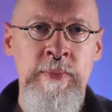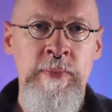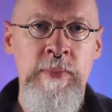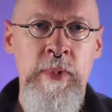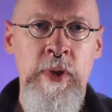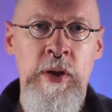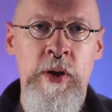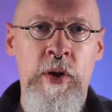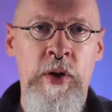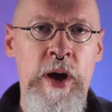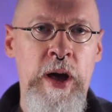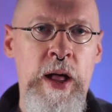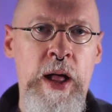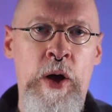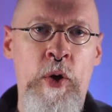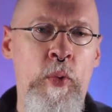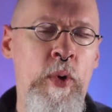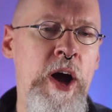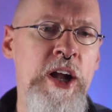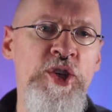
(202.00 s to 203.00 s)
You know, I'll,
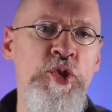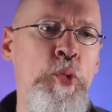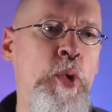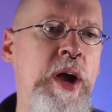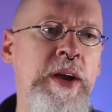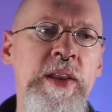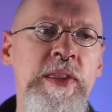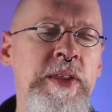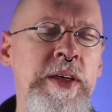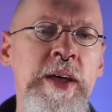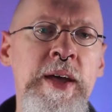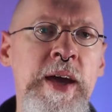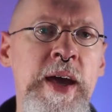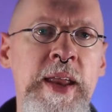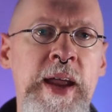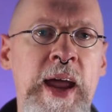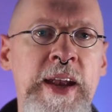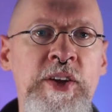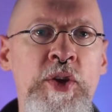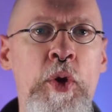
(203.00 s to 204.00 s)
I'll watch one thing
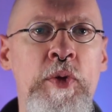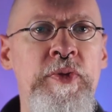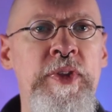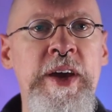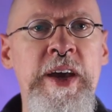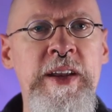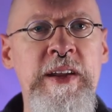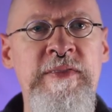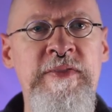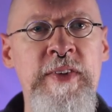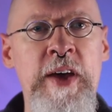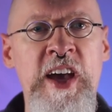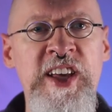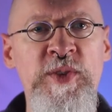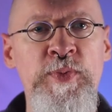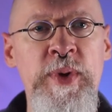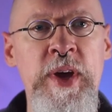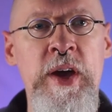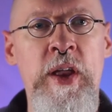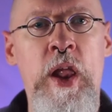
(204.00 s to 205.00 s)
and I don't think it
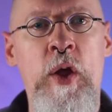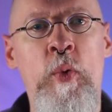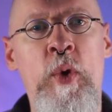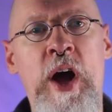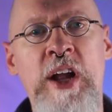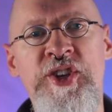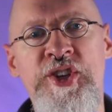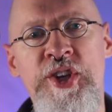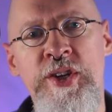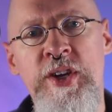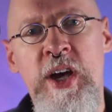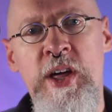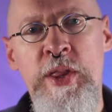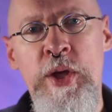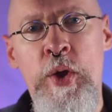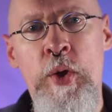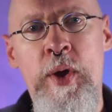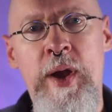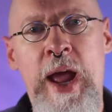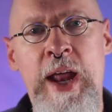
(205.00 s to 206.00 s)
affects me, and I'll watch
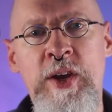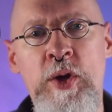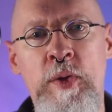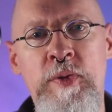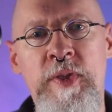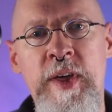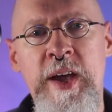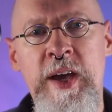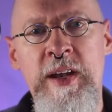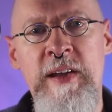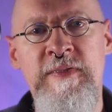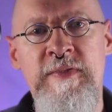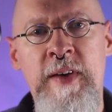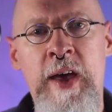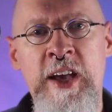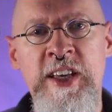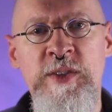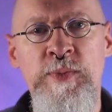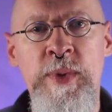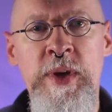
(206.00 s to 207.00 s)
another and I don't think it
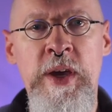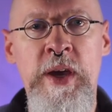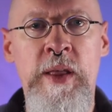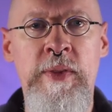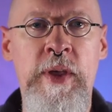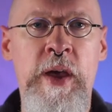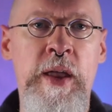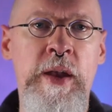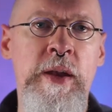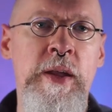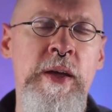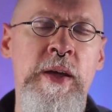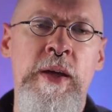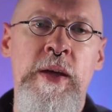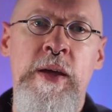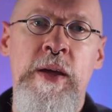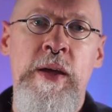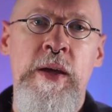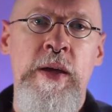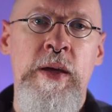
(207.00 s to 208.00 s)
affects me, and then
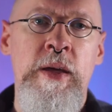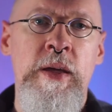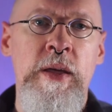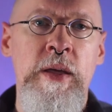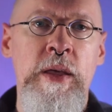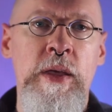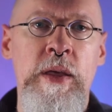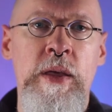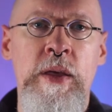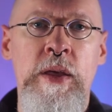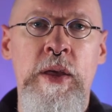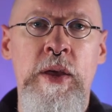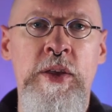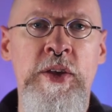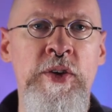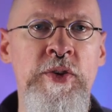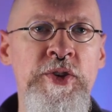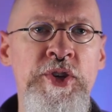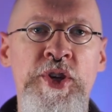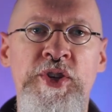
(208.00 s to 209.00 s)
you,
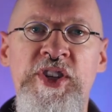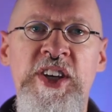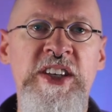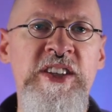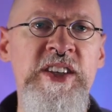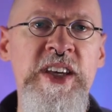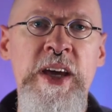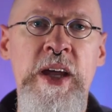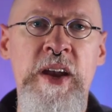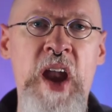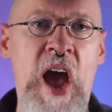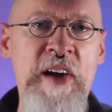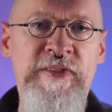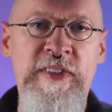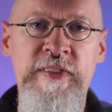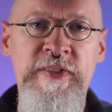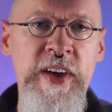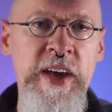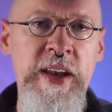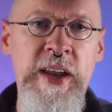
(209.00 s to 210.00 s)
you just see enough
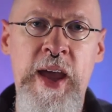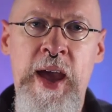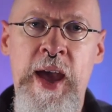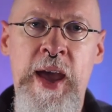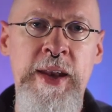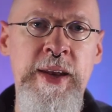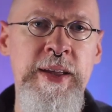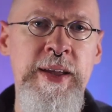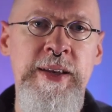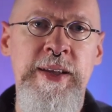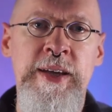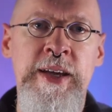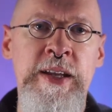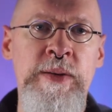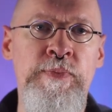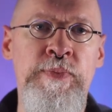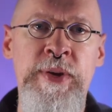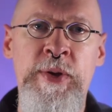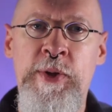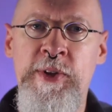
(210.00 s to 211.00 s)
of it and it,
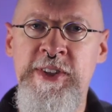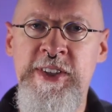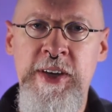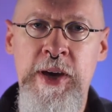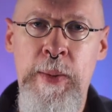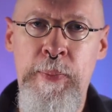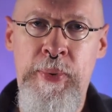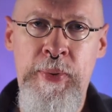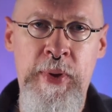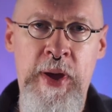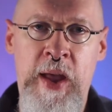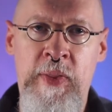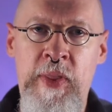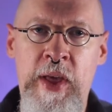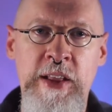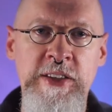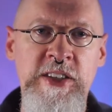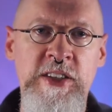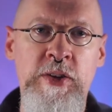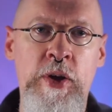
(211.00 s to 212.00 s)
it builds up and
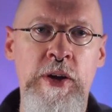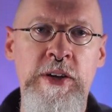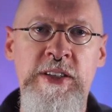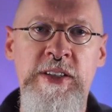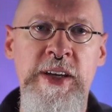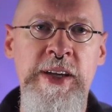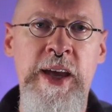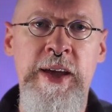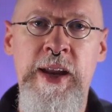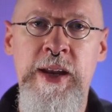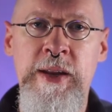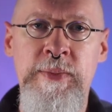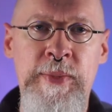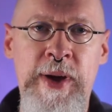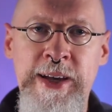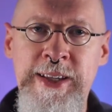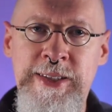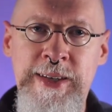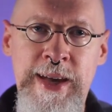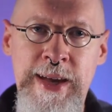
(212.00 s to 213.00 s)
then starts to get into
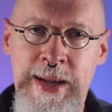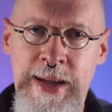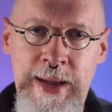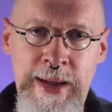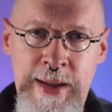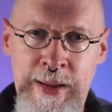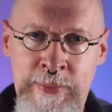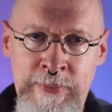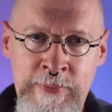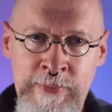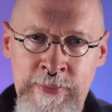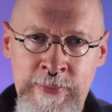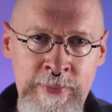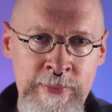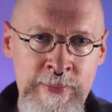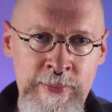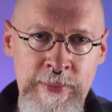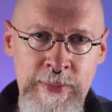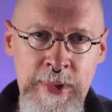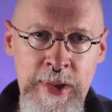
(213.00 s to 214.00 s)
my psyche,
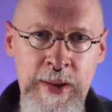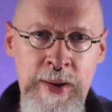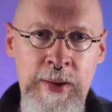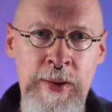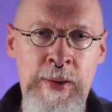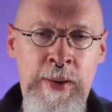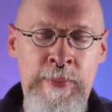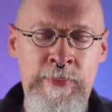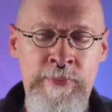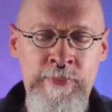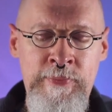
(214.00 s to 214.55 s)
you know?